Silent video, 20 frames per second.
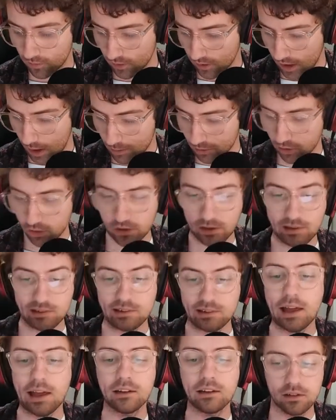absolutely
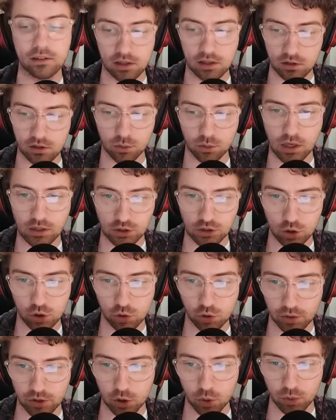clattered into Archie
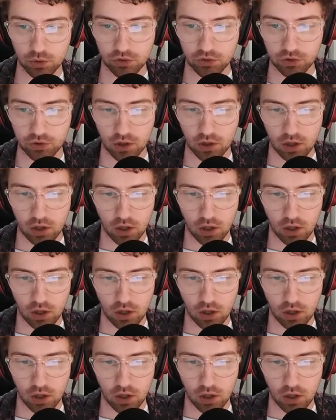Goodwin, who was